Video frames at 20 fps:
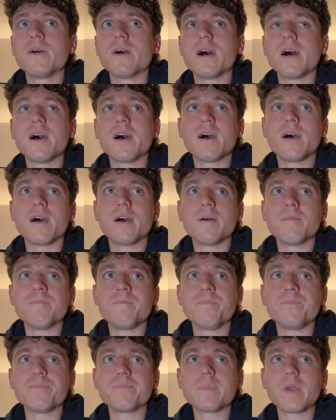
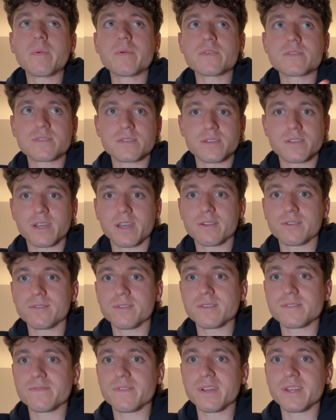Maybe this is the title of
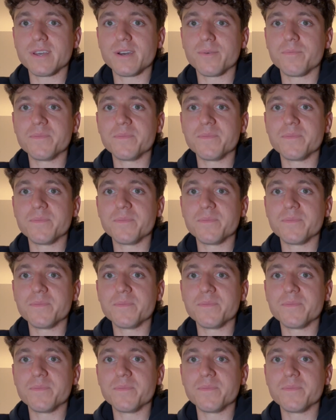this video.